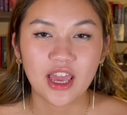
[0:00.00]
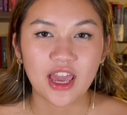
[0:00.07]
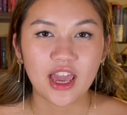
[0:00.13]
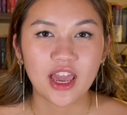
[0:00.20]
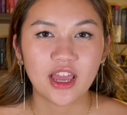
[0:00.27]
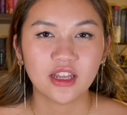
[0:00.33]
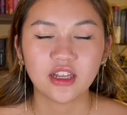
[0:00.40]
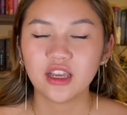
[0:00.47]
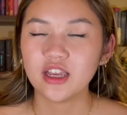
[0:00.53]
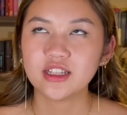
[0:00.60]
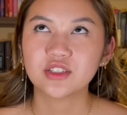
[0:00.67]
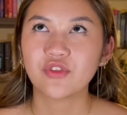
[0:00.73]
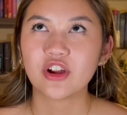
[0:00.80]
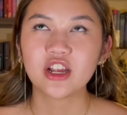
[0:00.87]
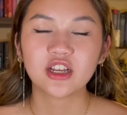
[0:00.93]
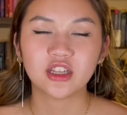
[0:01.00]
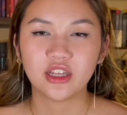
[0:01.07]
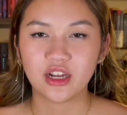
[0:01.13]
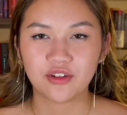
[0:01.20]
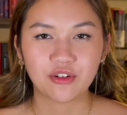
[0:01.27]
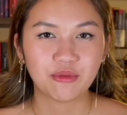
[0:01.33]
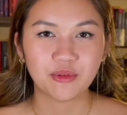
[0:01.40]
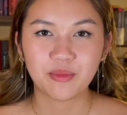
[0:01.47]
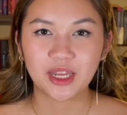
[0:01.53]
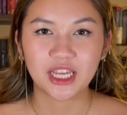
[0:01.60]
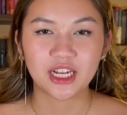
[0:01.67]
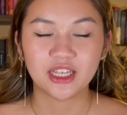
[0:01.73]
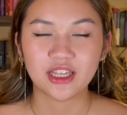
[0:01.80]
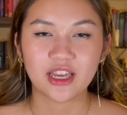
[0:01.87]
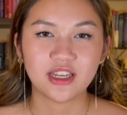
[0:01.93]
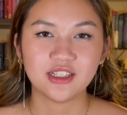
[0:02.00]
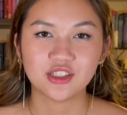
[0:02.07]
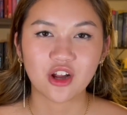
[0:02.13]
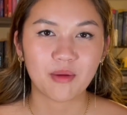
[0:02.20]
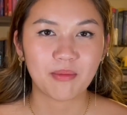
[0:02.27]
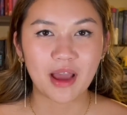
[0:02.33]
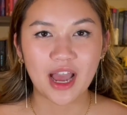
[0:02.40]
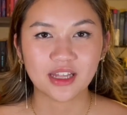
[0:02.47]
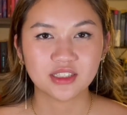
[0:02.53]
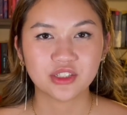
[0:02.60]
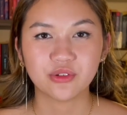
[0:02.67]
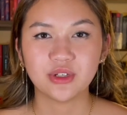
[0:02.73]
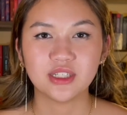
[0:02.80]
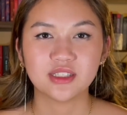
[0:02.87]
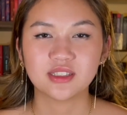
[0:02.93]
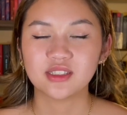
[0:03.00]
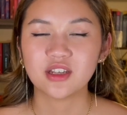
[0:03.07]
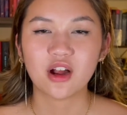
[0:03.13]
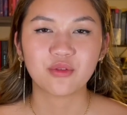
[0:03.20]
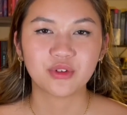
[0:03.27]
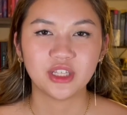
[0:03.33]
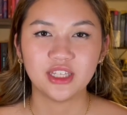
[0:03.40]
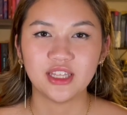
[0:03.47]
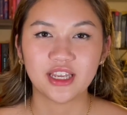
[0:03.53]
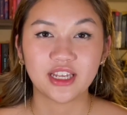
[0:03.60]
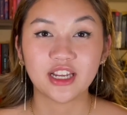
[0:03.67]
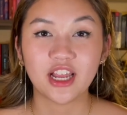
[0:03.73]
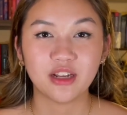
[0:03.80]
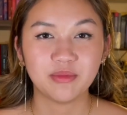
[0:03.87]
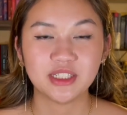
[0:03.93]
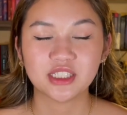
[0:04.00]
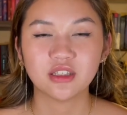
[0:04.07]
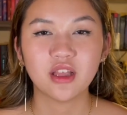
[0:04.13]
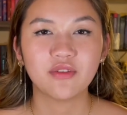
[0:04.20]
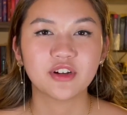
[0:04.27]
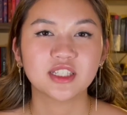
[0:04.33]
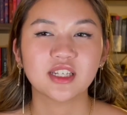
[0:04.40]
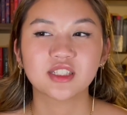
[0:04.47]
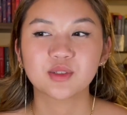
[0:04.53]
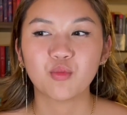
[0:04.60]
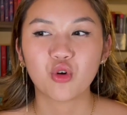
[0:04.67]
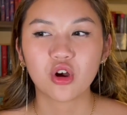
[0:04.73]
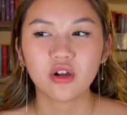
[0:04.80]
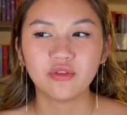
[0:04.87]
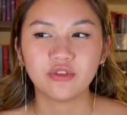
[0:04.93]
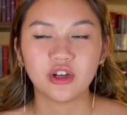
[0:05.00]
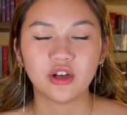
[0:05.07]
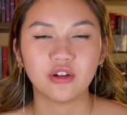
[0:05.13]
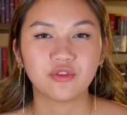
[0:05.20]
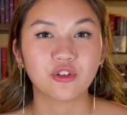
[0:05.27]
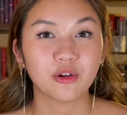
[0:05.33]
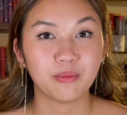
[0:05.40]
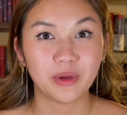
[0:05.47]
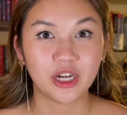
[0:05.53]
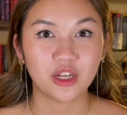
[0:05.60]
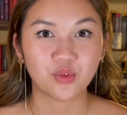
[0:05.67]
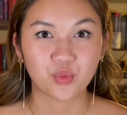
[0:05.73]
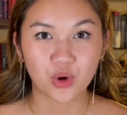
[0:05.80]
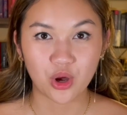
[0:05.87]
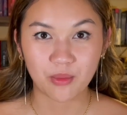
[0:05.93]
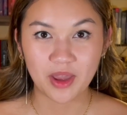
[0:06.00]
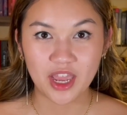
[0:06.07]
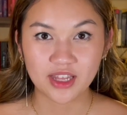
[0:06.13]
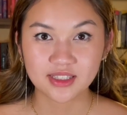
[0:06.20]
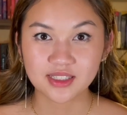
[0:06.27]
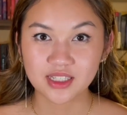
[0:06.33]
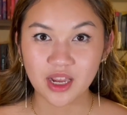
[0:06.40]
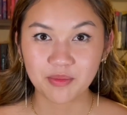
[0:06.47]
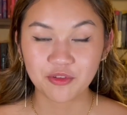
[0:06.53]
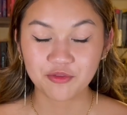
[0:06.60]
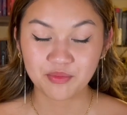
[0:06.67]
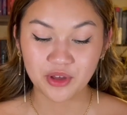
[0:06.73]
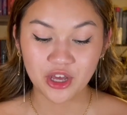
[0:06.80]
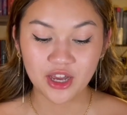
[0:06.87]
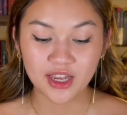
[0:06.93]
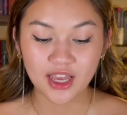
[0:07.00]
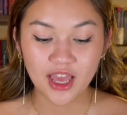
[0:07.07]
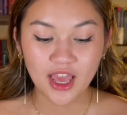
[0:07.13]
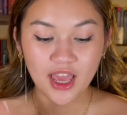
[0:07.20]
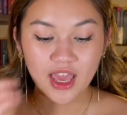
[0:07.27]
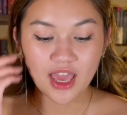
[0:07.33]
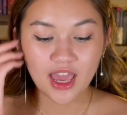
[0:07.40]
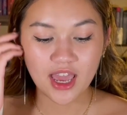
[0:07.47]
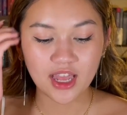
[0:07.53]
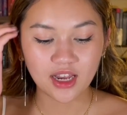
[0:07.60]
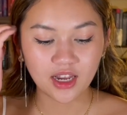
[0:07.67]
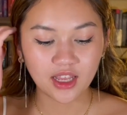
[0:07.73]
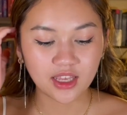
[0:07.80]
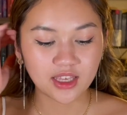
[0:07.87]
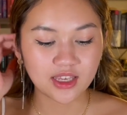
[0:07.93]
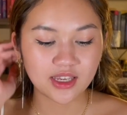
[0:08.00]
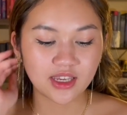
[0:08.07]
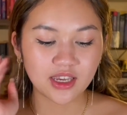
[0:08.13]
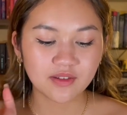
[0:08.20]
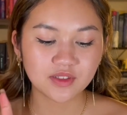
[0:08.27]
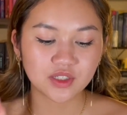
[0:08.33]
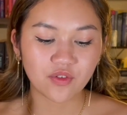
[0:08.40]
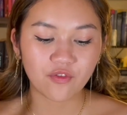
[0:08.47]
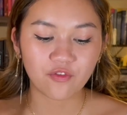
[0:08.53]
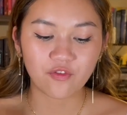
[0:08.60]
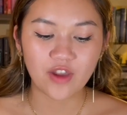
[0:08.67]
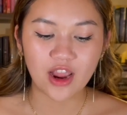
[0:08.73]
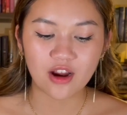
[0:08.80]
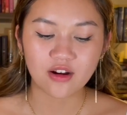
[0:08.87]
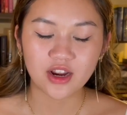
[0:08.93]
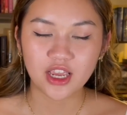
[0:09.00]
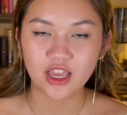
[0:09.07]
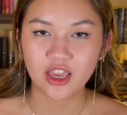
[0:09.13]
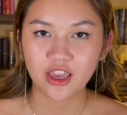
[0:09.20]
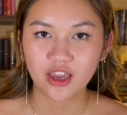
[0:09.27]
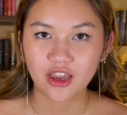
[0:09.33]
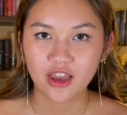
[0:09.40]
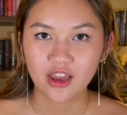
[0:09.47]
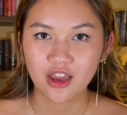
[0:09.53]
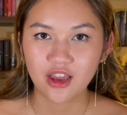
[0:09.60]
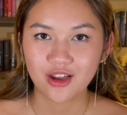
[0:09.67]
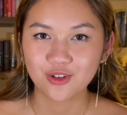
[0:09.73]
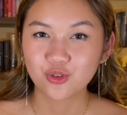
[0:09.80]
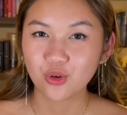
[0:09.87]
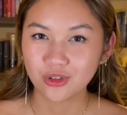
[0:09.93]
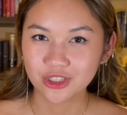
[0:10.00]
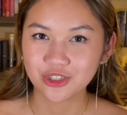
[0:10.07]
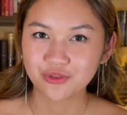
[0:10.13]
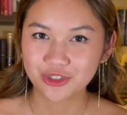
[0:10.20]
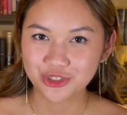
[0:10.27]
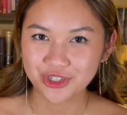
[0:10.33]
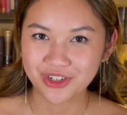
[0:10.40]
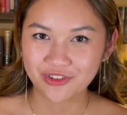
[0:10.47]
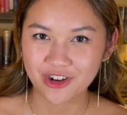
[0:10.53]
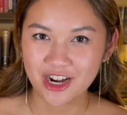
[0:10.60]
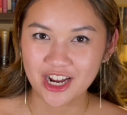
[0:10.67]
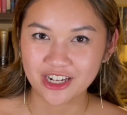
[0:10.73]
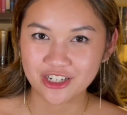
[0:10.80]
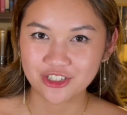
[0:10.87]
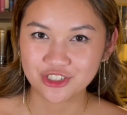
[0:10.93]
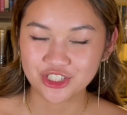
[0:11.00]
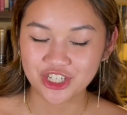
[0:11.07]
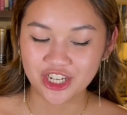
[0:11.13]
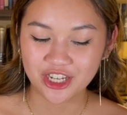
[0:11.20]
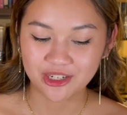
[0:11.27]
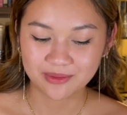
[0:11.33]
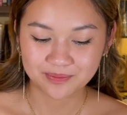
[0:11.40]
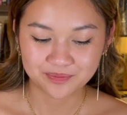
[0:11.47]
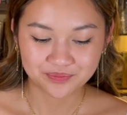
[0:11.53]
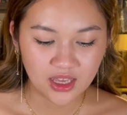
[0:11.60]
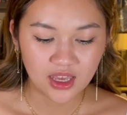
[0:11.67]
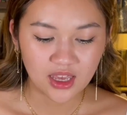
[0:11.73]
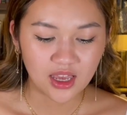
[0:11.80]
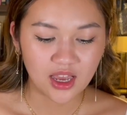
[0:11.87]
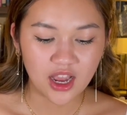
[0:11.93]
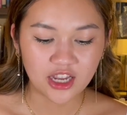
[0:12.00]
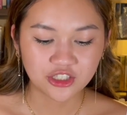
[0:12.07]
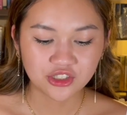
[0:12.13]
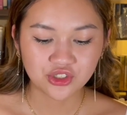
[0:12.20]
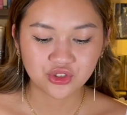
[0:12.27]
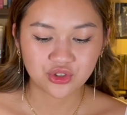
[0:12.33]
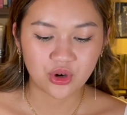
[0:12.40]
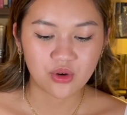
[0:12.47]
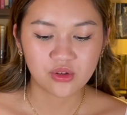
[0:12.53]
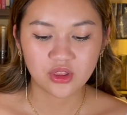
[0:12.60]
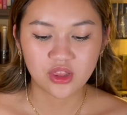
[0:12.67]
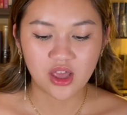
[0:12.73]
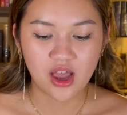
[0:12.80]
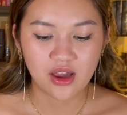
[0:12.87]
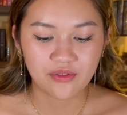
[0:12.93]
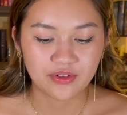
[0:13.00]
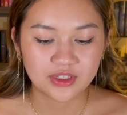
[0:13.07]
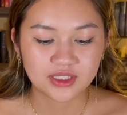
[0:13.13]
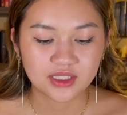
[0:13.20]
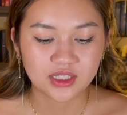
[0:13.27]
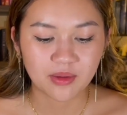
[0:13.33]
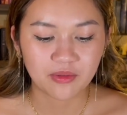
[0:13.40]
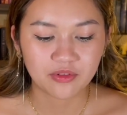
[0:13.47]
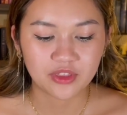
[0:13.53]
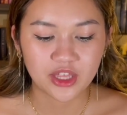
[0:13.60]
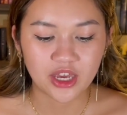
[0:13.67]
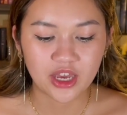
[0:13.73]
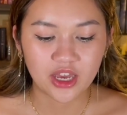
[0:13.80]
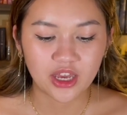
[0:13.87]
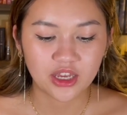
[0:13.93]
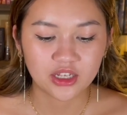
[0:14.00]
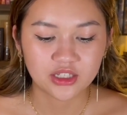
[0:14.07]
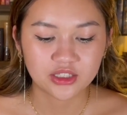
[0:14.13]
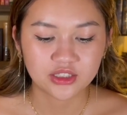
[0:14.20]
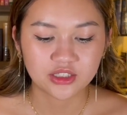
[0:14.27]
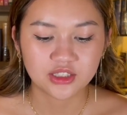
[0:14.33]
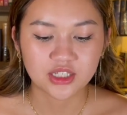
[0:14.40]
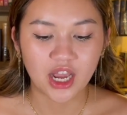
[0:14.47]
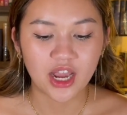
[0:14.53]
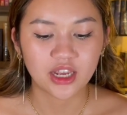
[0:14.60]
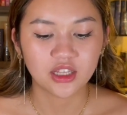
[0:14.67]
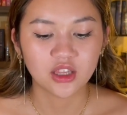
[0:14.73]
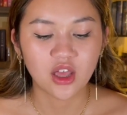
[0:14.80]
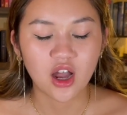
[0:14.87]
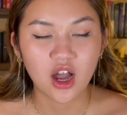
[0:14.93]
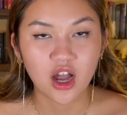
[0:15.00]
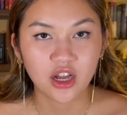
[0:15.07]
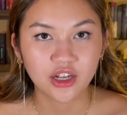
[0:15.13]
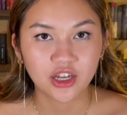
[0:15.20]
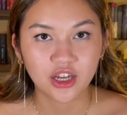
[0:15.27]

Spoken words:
and it's very clear from the beginning that he's not bad, so it's not really like an enemies to lovers. It's more of a forbidden romance type of book, and he gives very golden retriever energy. I just don't love some of the dialogue